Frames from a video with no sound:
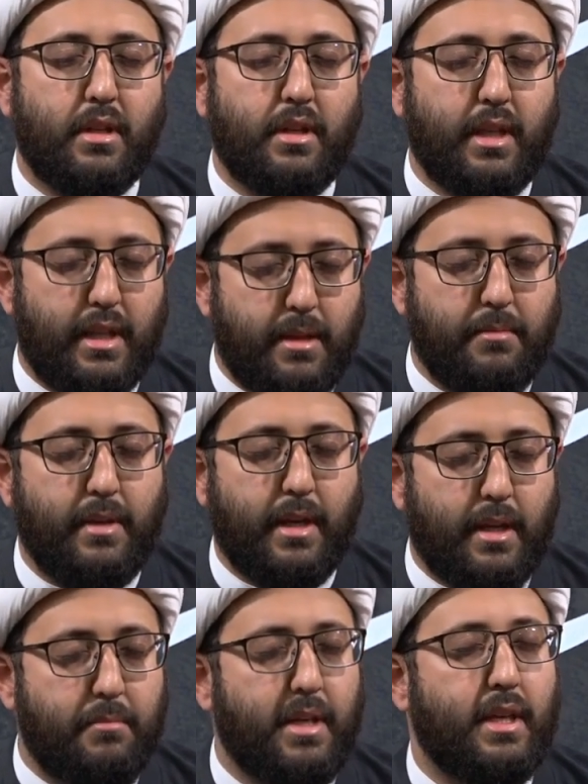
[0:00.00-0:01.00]
They
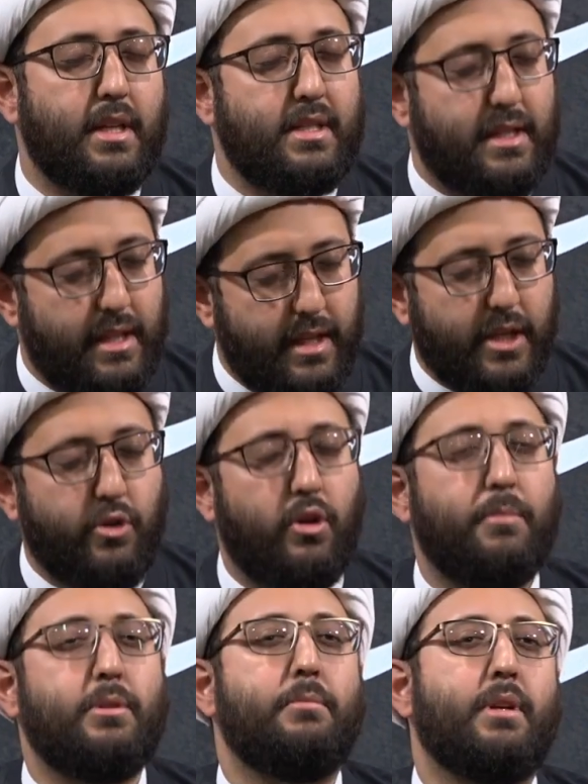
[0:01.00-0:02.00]
can be kids and then they grow up
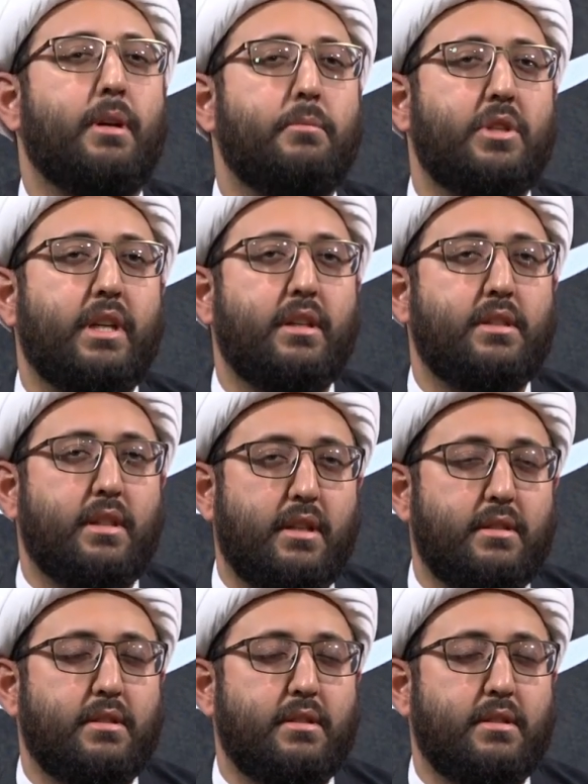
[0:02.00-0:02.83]
to become sheikhs, yes?